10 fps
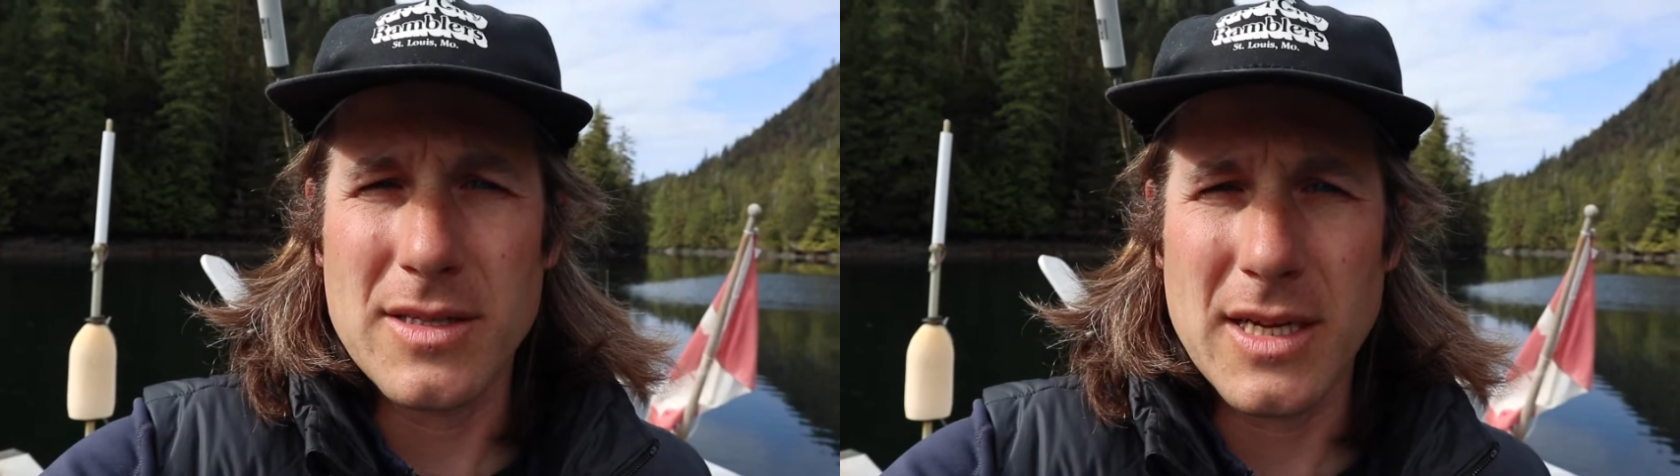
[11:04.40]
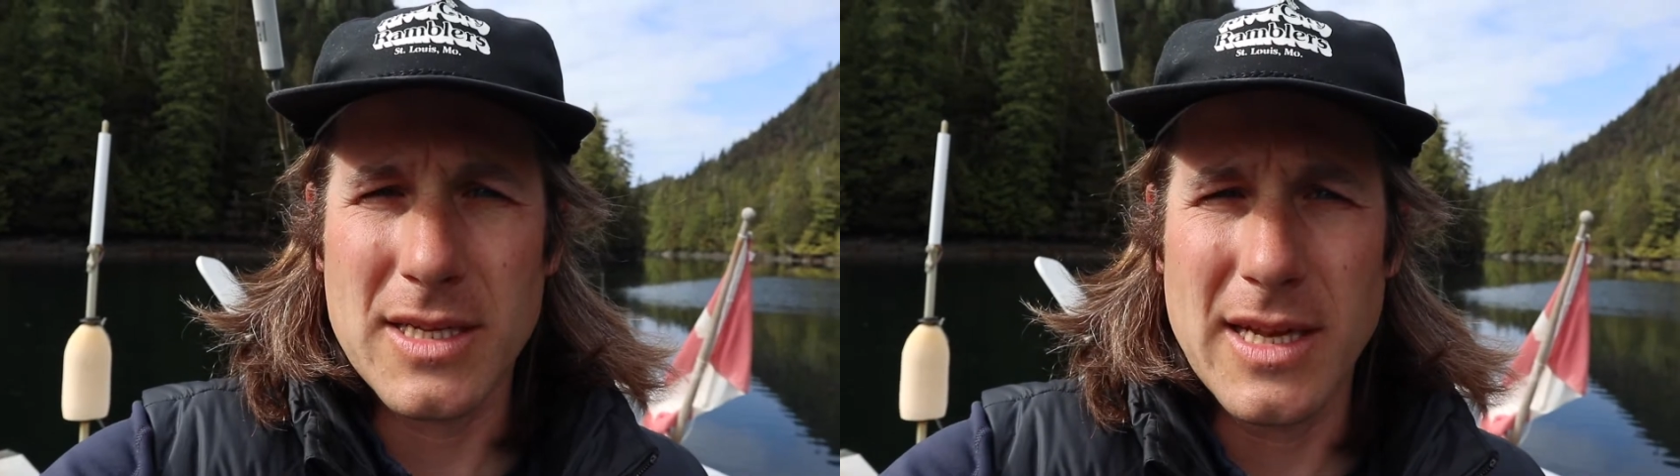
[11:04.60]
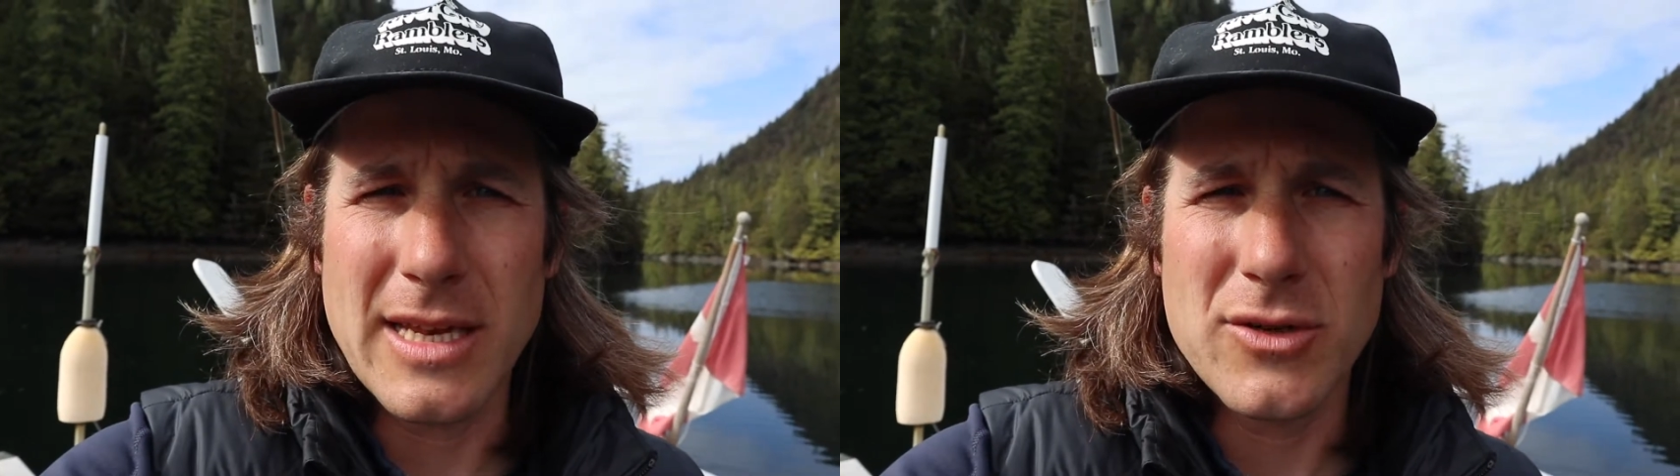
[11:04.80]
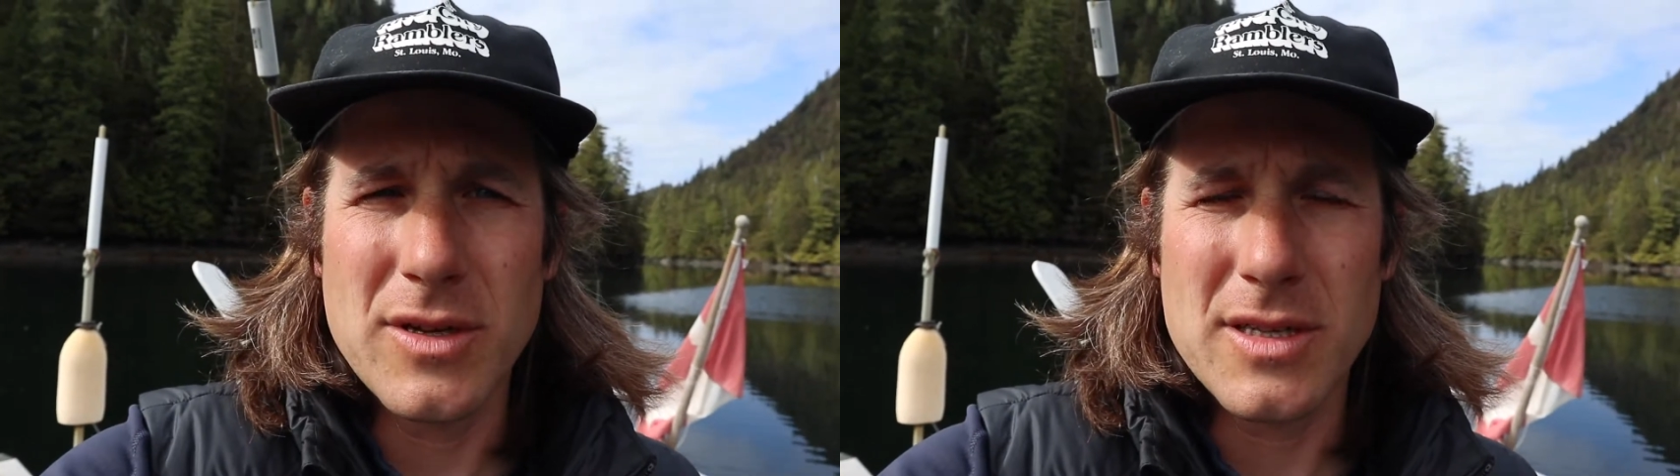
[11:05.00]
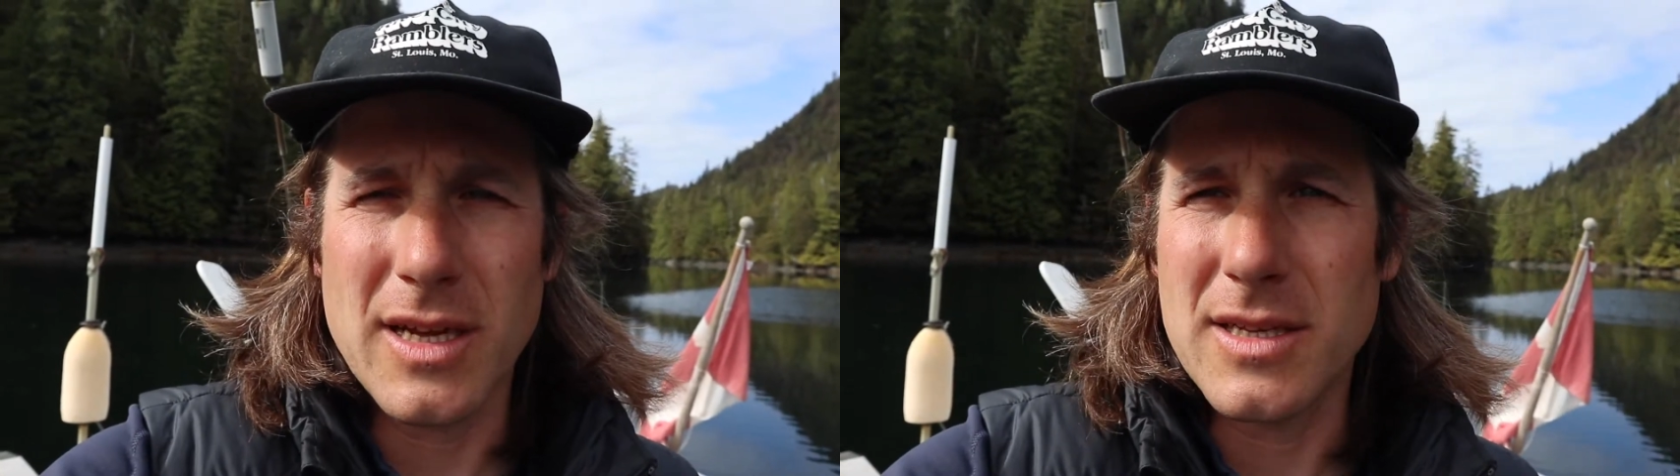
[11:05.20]
Dixon
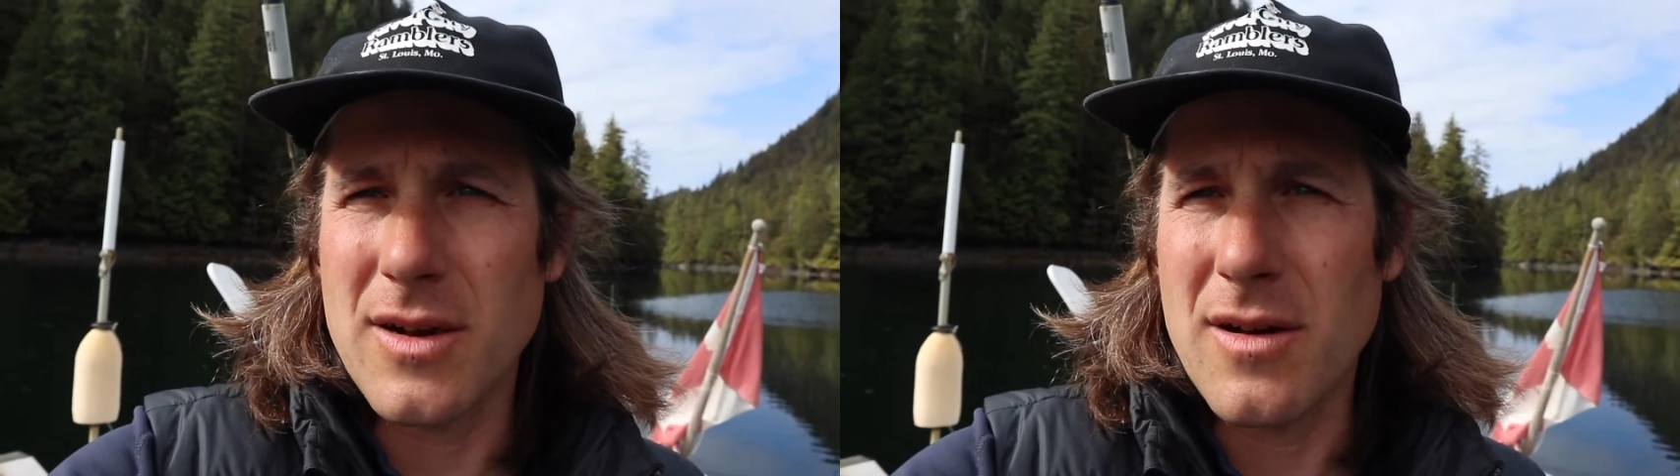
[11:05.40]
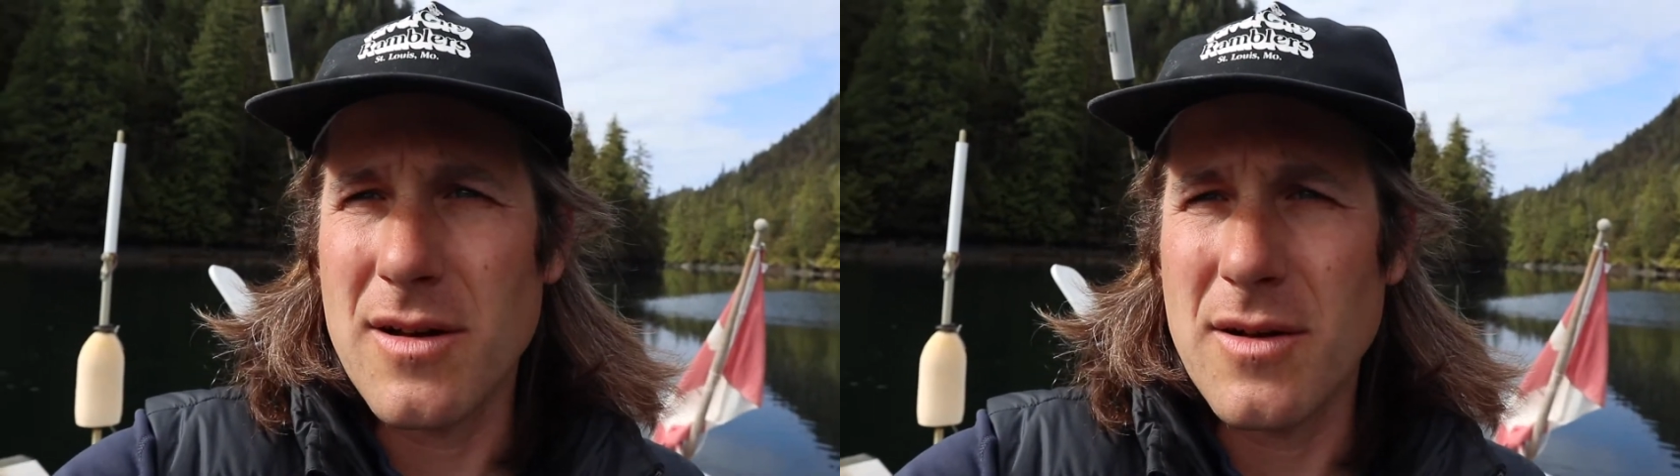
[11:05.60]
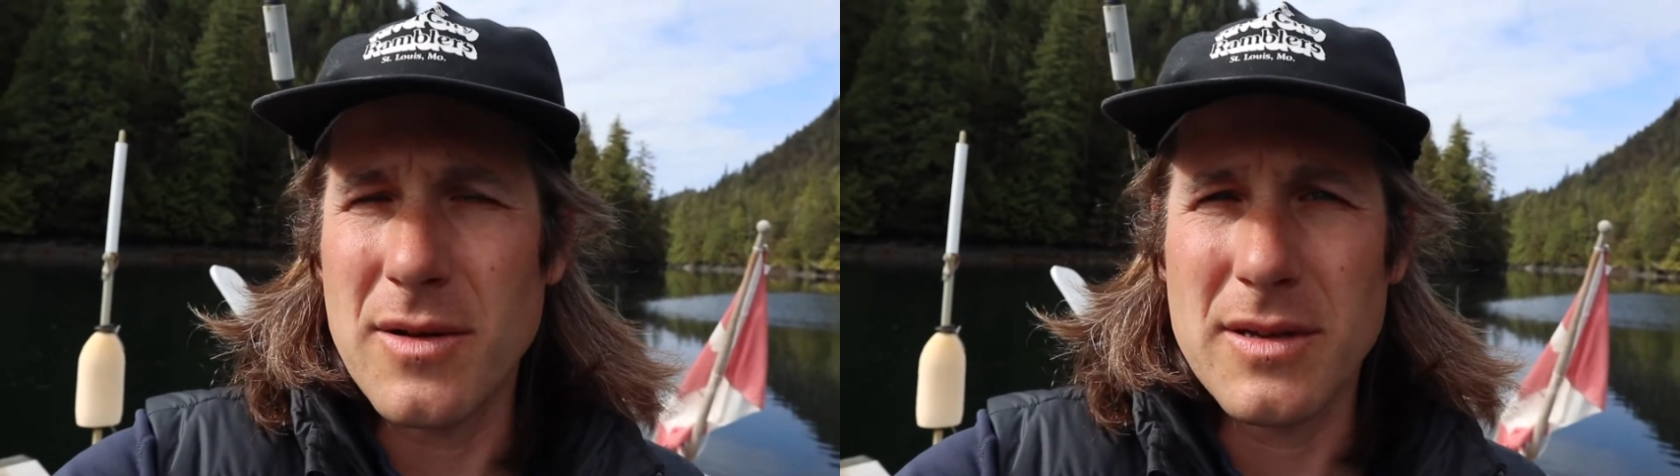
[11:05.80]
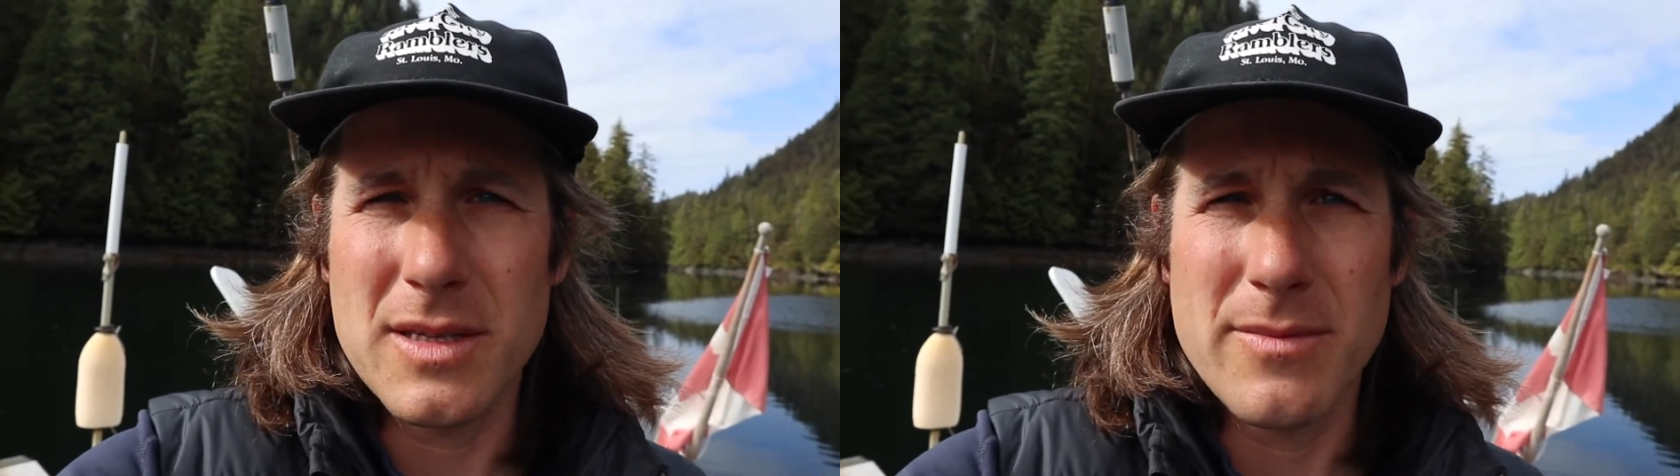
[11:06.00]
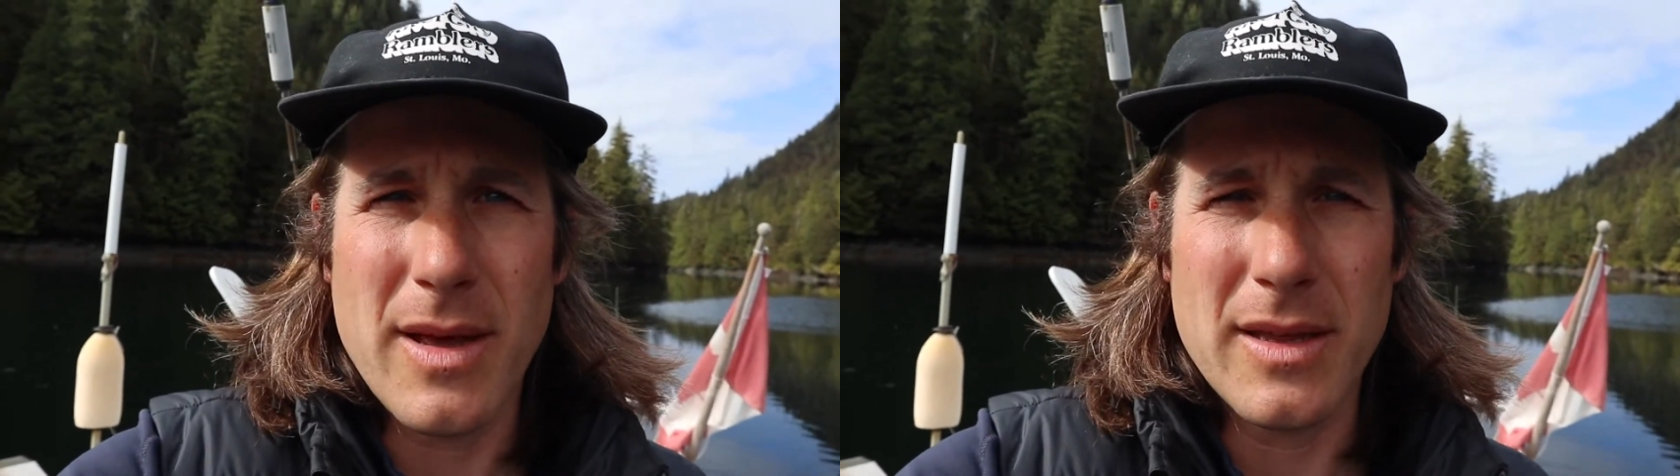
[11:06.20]
Entrance, I started
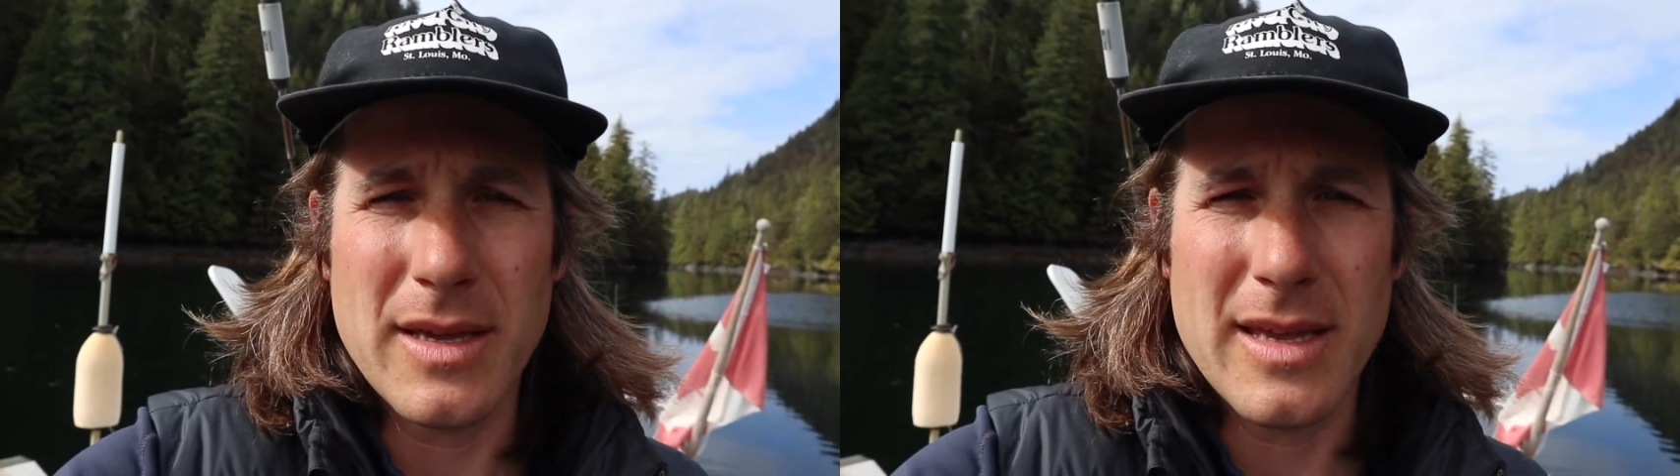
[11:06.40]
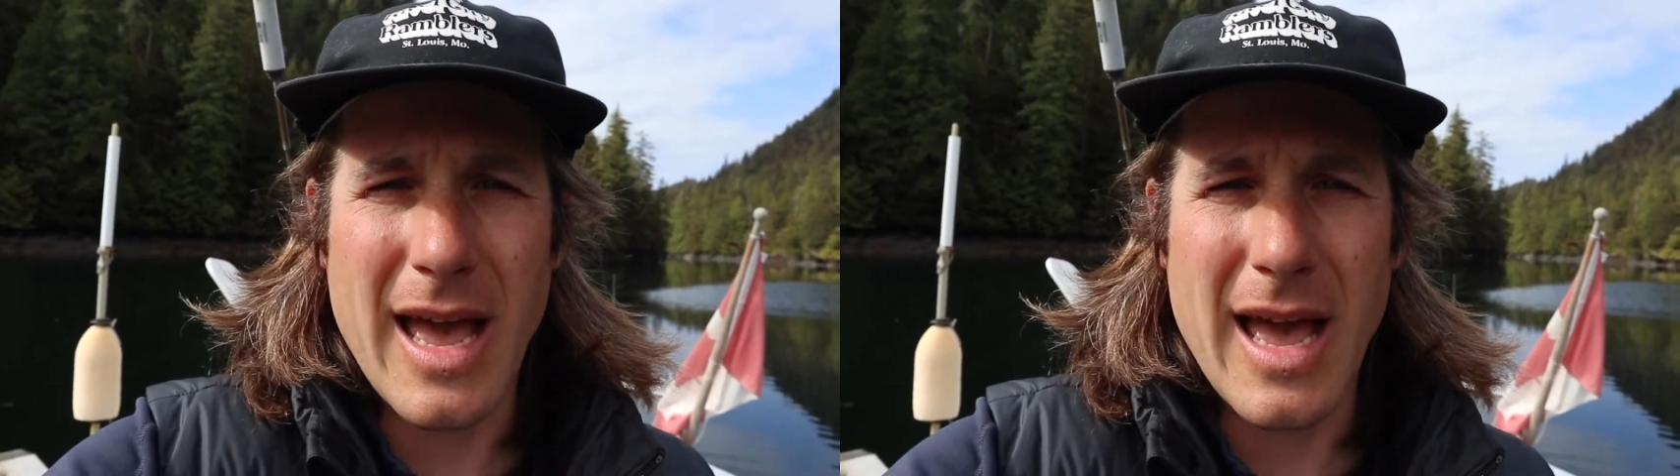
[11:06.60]
smelling